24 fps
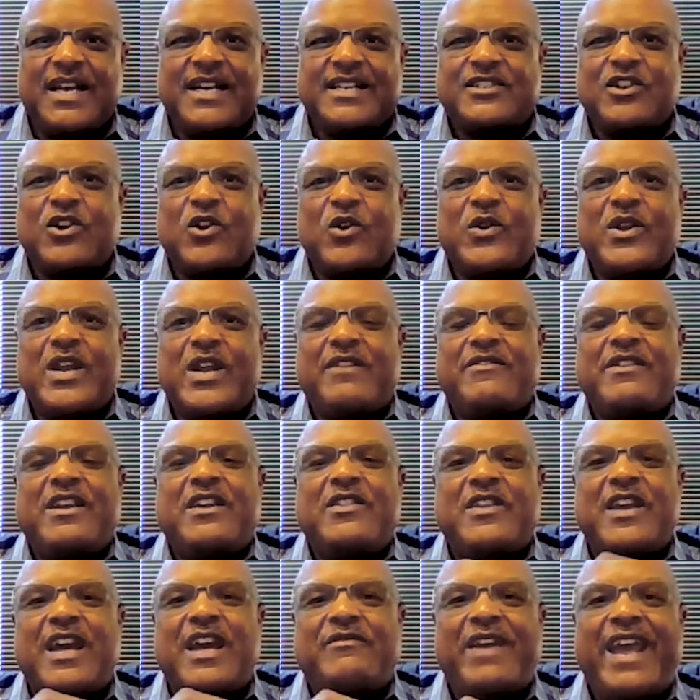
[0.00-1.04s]
So you
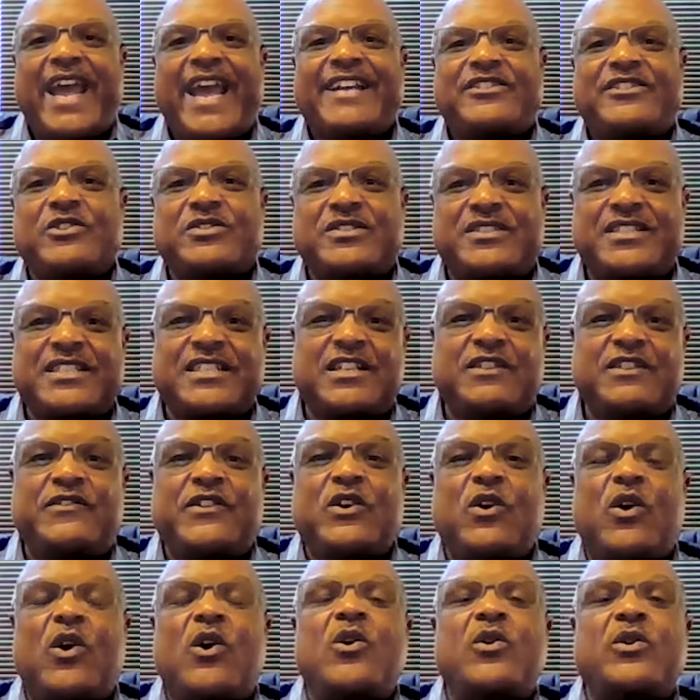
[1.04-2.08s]
either have an HO6 if
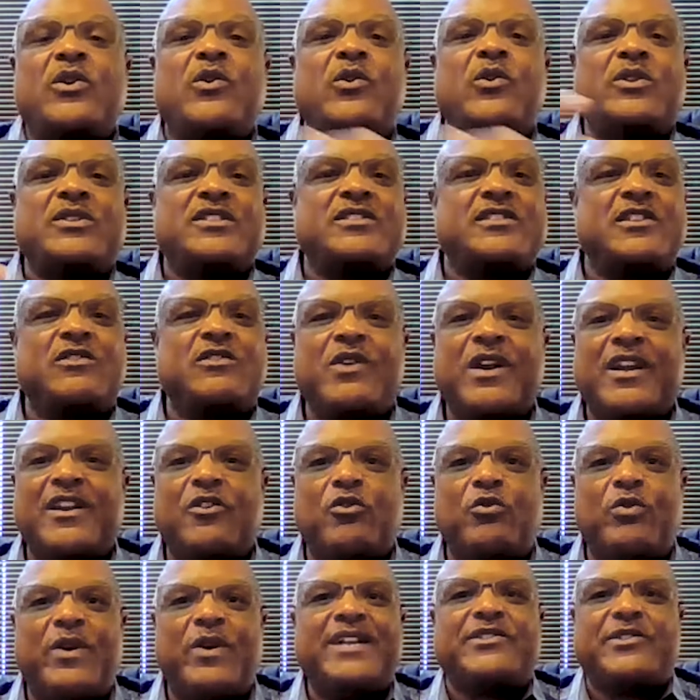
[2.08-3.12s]
you're owner or just a regular
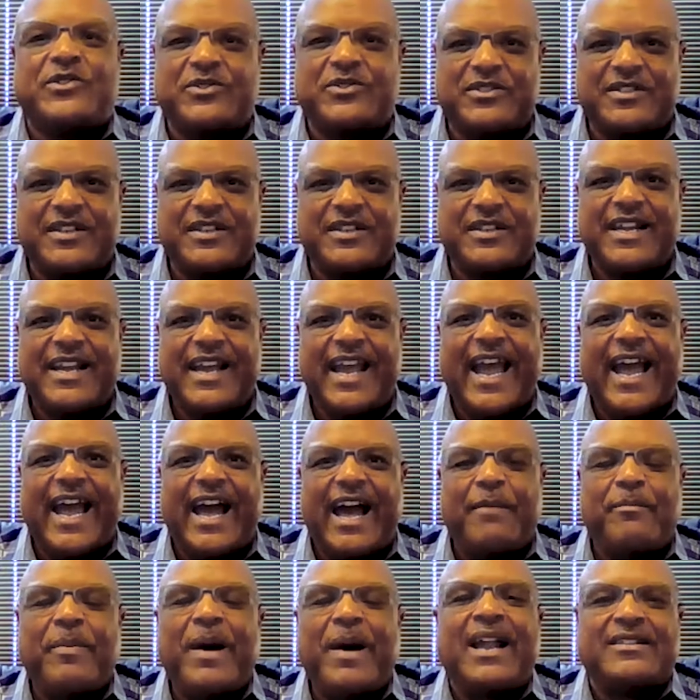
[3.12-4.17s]
renter's
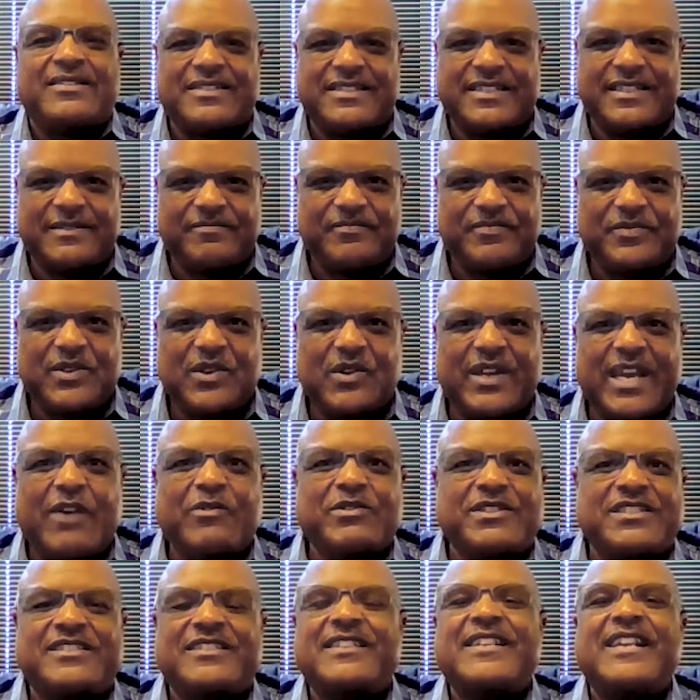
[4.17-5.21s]
policy, okay,
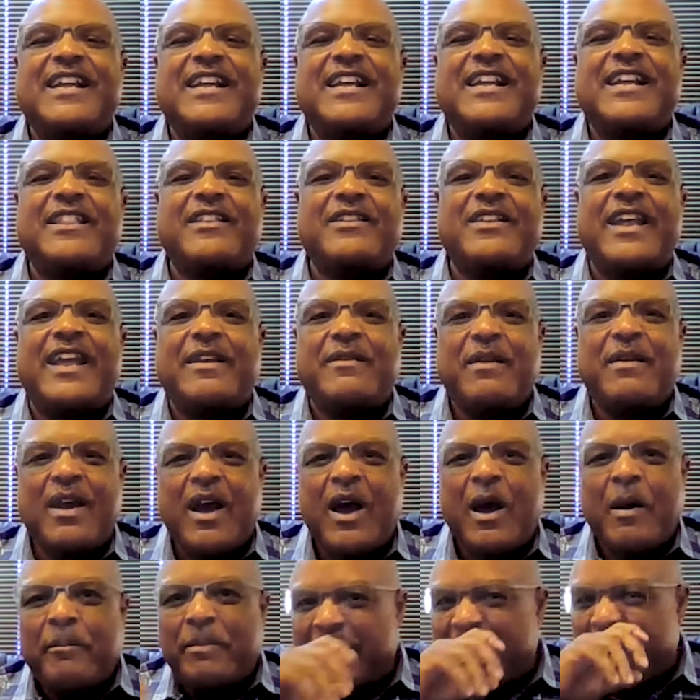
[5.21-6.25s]
which is another name.
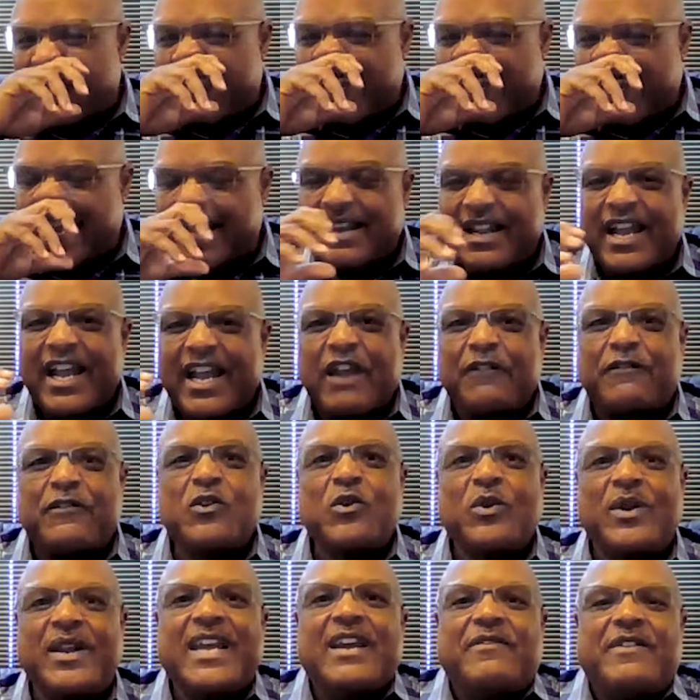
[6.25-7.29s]
But again, if you
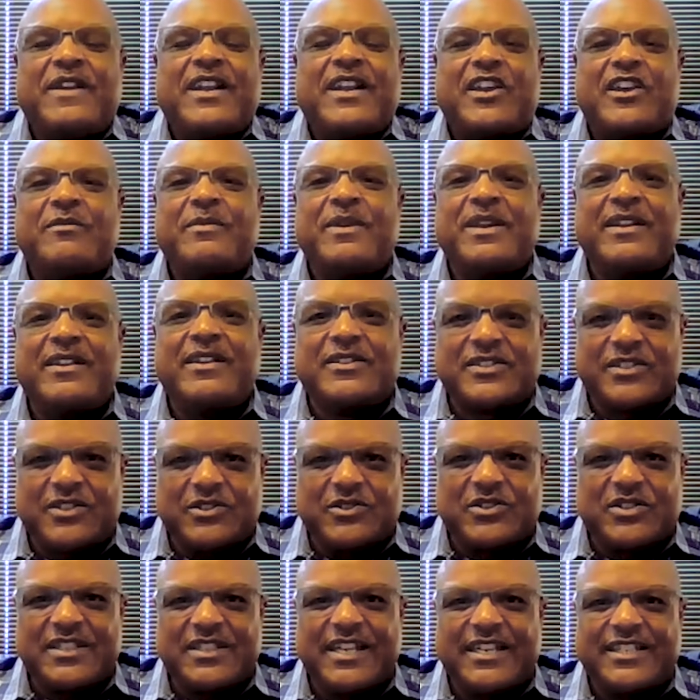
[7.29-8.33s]
live in a community
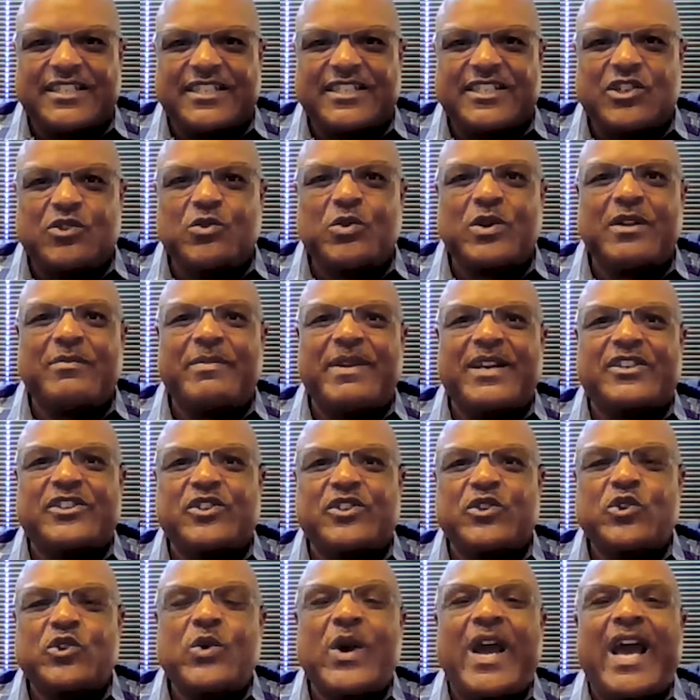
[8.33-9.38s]
association, you want to make
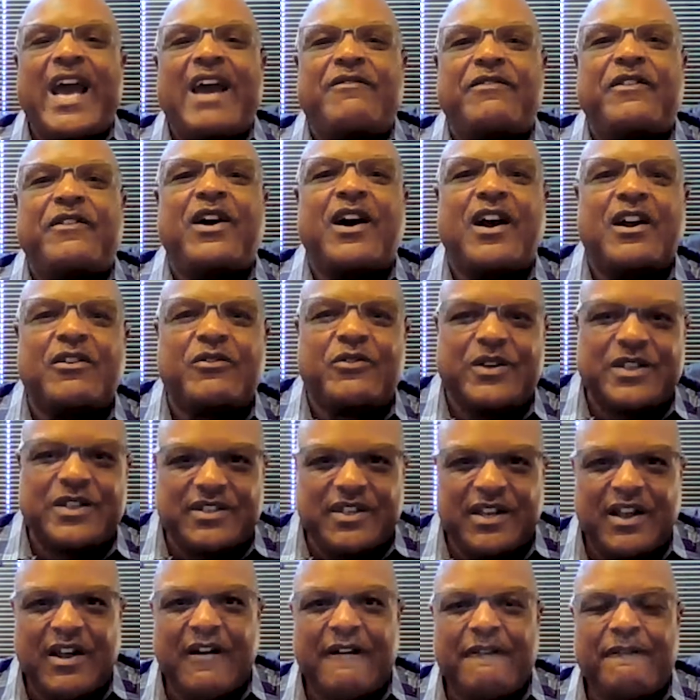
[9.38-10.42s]
sure you have
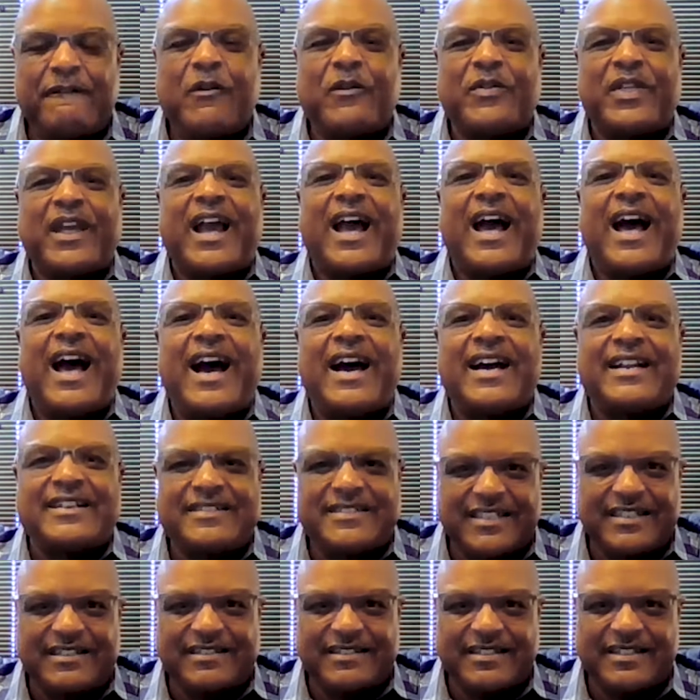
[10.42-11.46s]
coverage for the
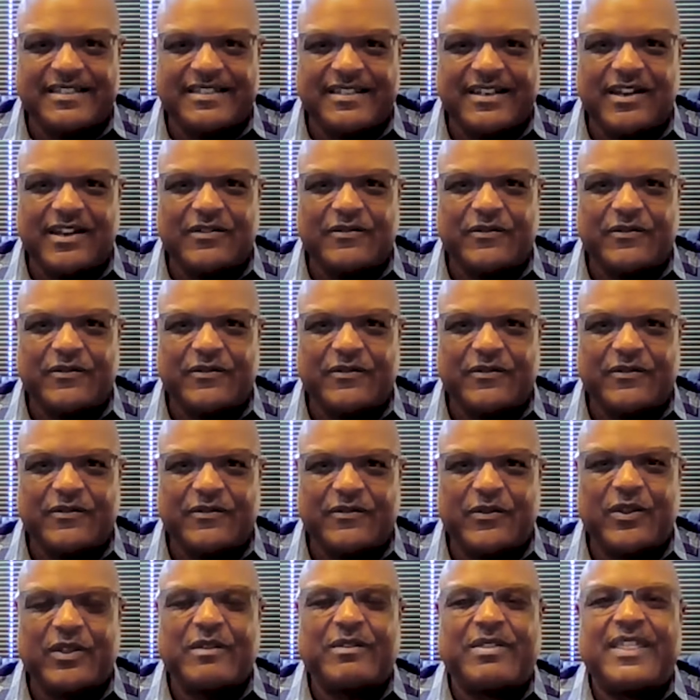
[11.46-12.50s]
contents itself,
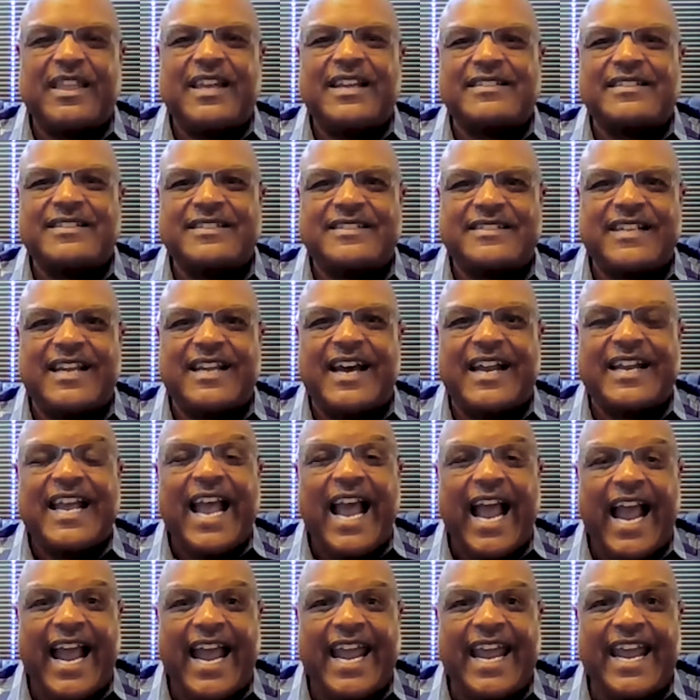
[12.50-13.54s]
for the things inside,
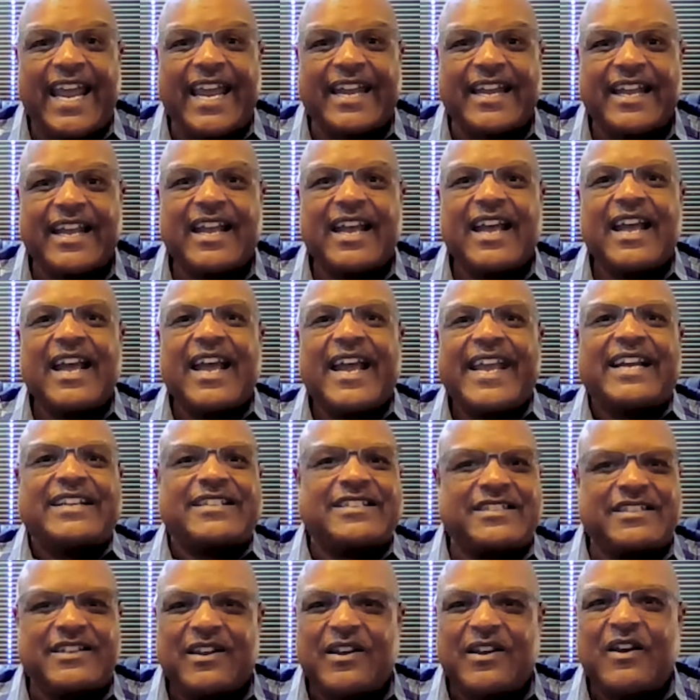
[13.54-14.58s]
and
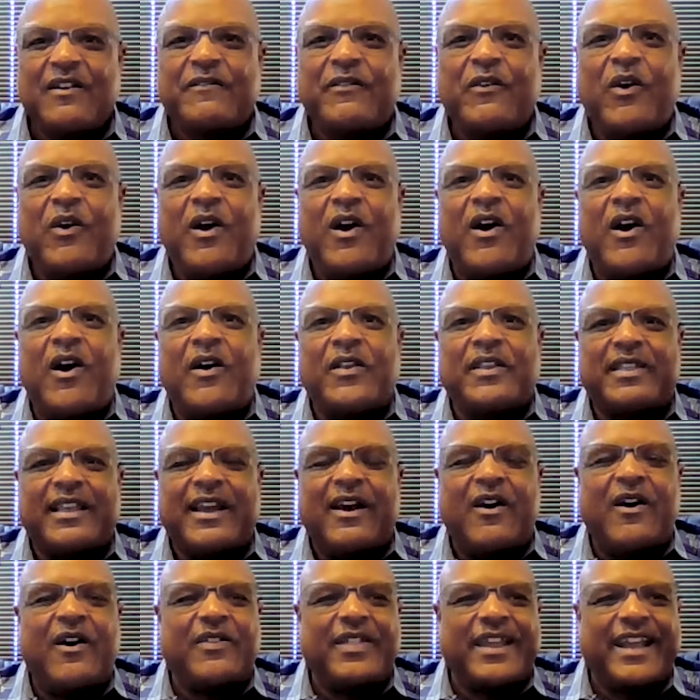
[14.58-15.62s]
yes, for all
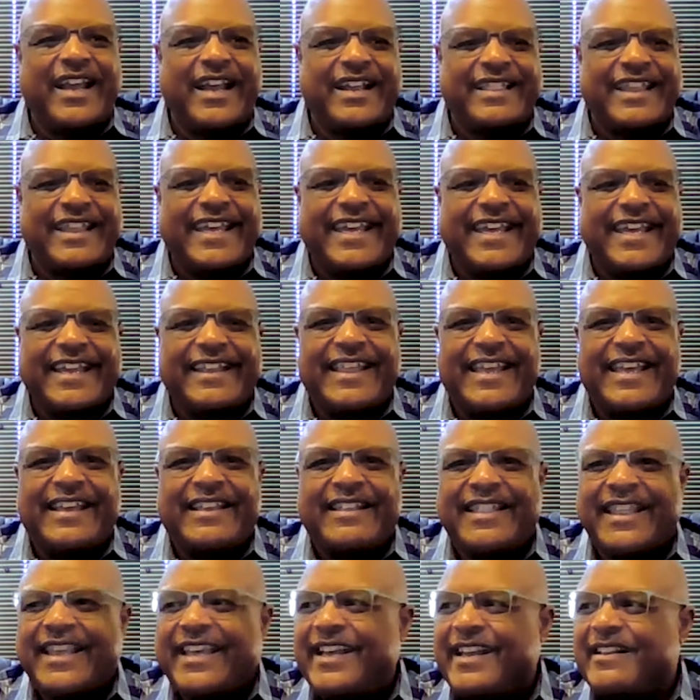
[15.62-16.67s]

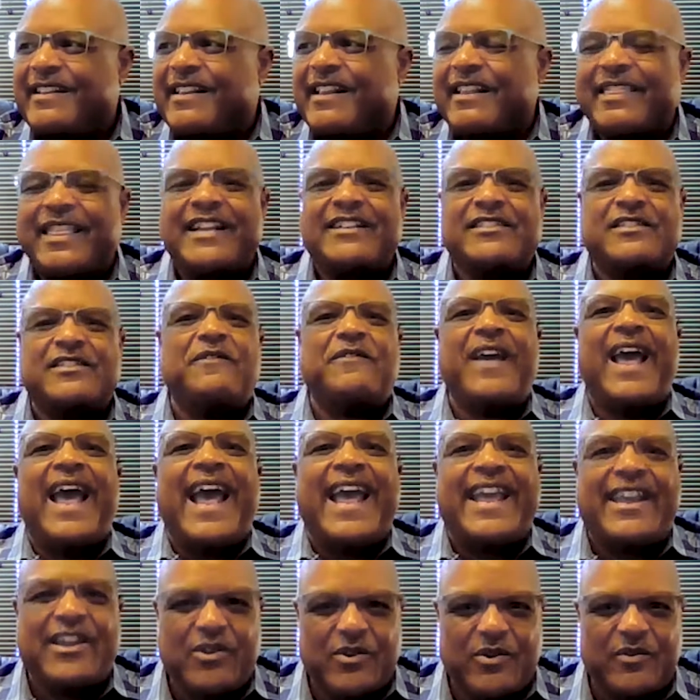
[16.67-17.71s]
the things of
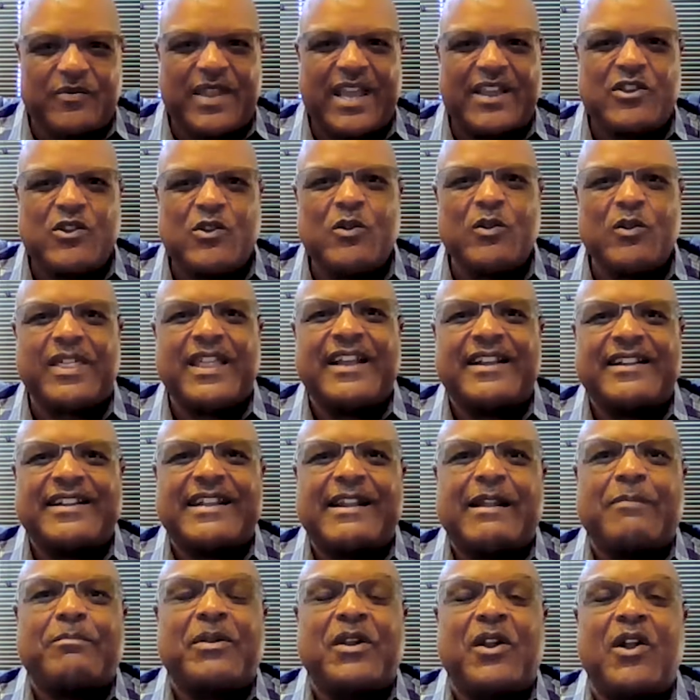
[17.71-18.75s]
value that you think
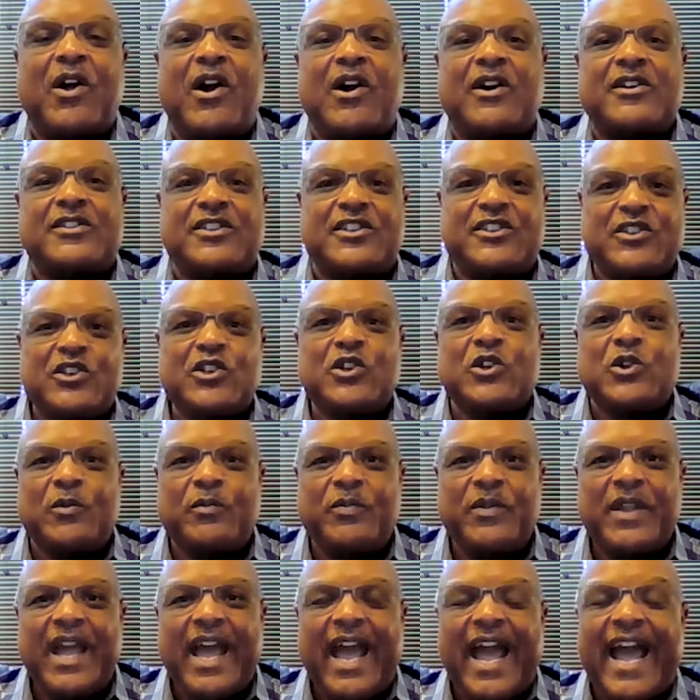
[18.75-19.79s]
that belongs to you,
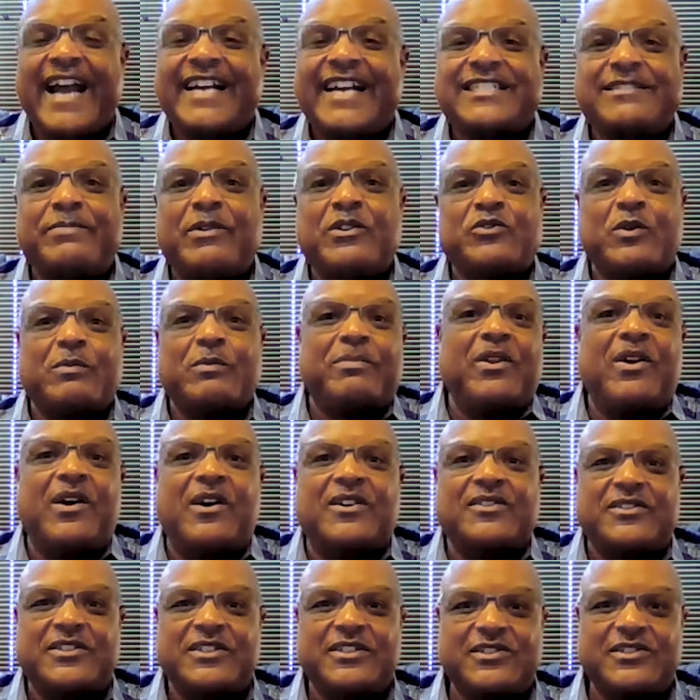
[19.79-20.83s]
as opposed to what
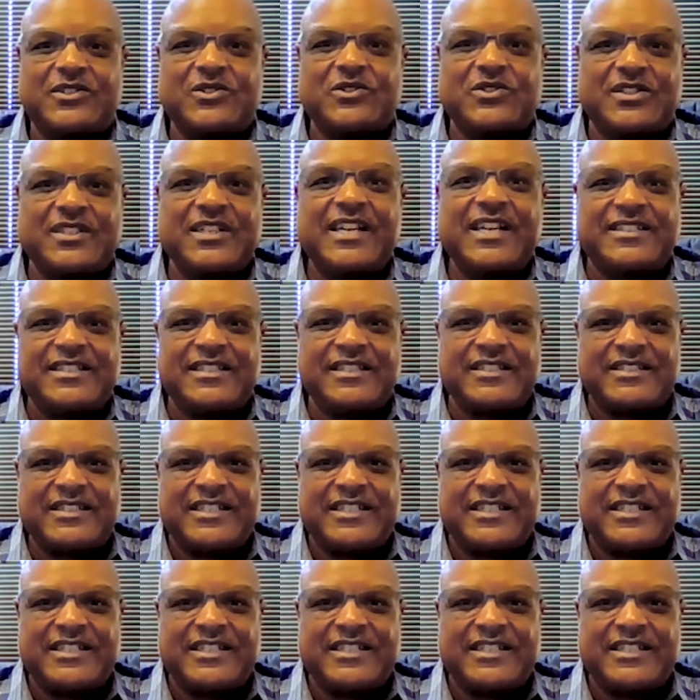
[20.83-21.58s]
belongs to the association.